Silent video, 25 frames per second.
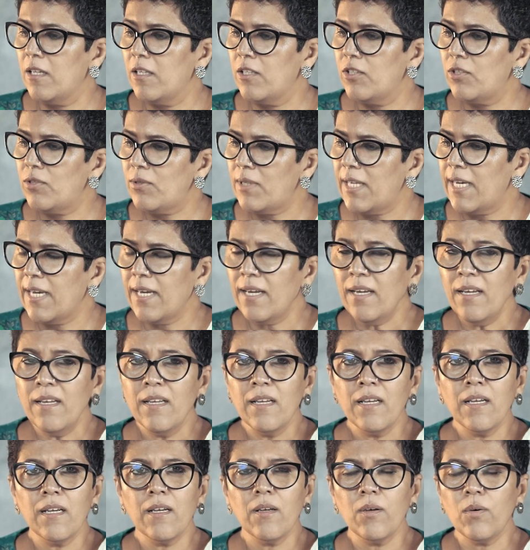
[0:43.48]
Today
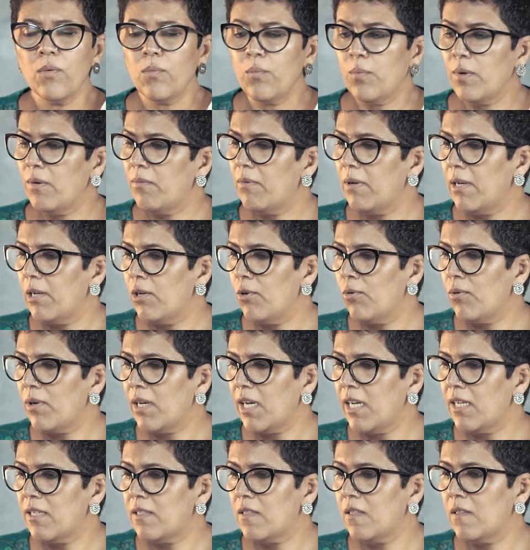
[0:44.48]
we will look
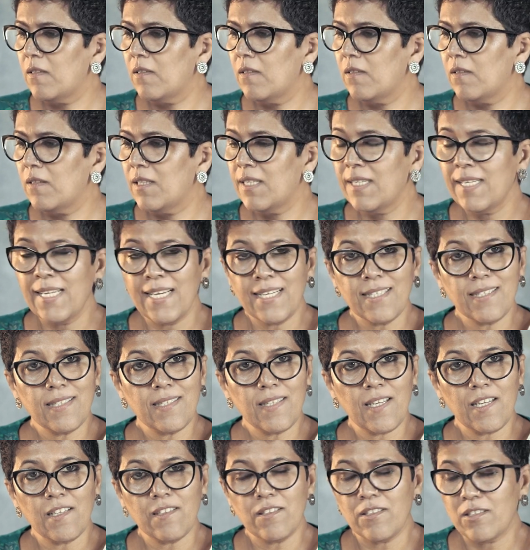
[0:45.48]
at the next
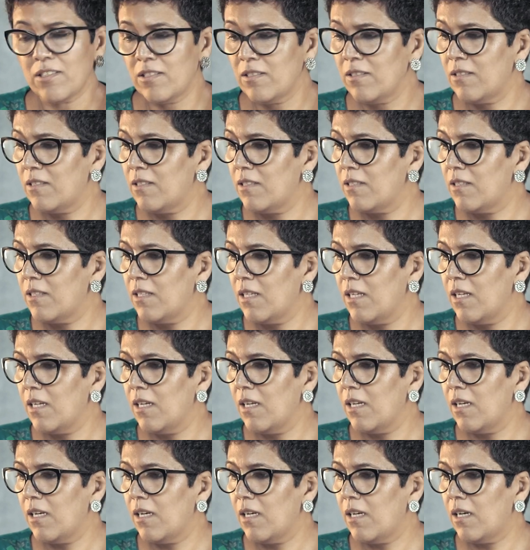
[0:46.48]
section,
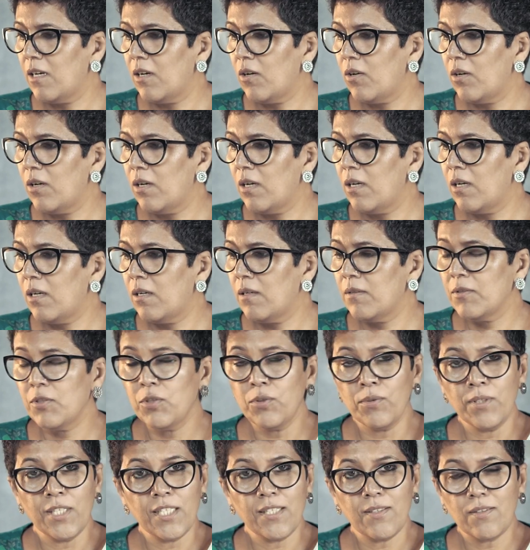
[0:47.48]

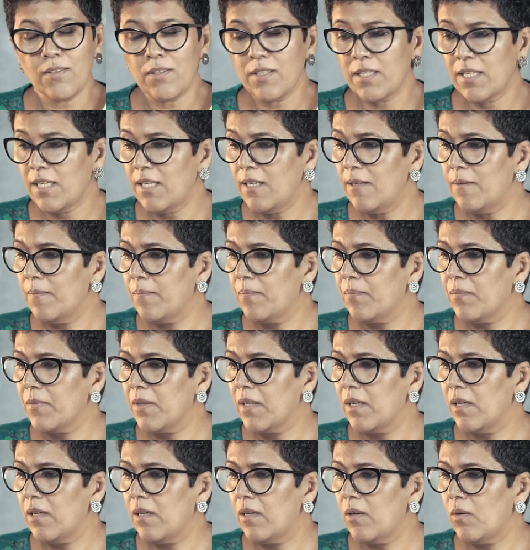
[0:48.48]
Unit 3,
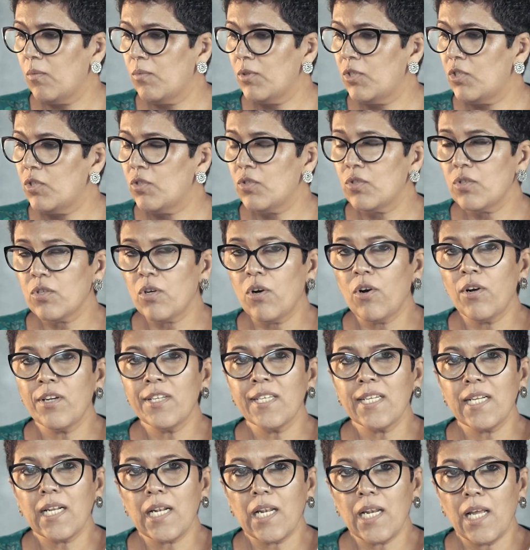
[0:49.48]
which is
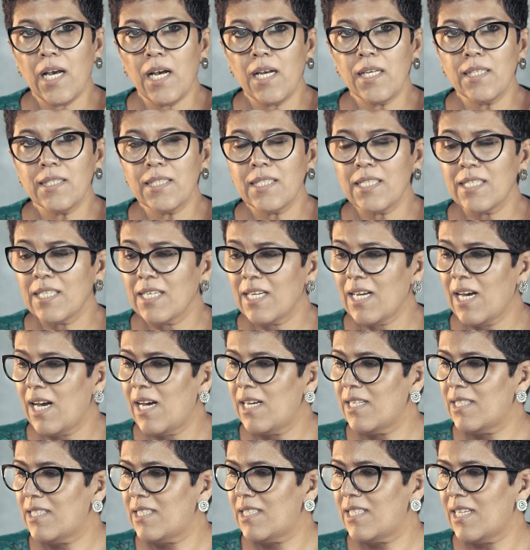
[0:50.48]
on class,
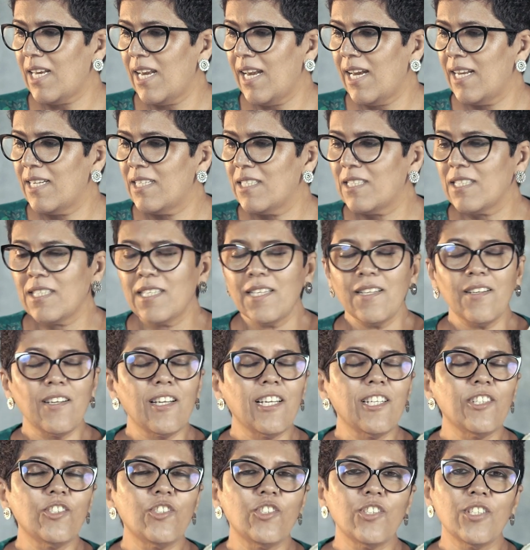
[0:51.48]
caste and
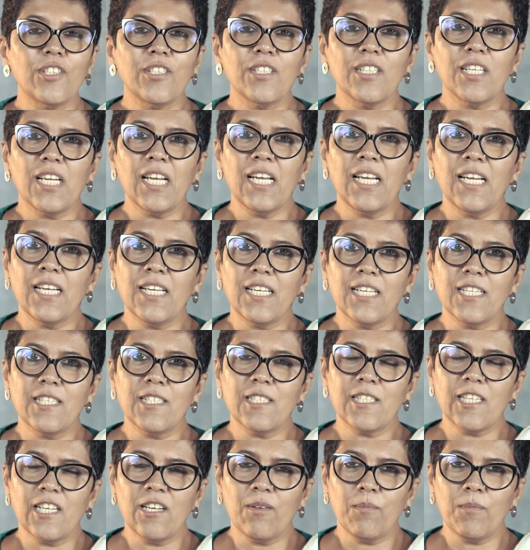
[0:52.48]
religion in Indian
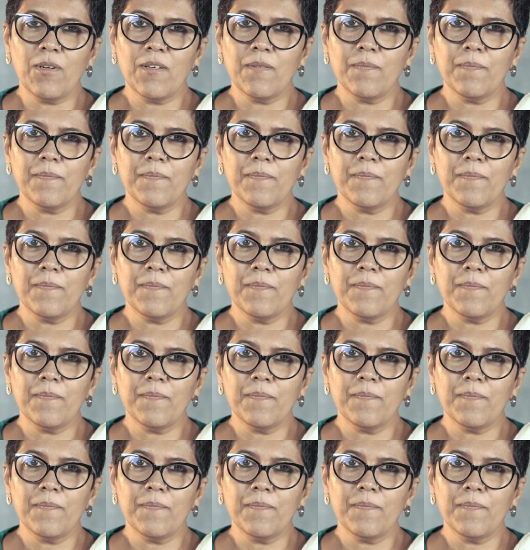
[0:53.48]
cinema.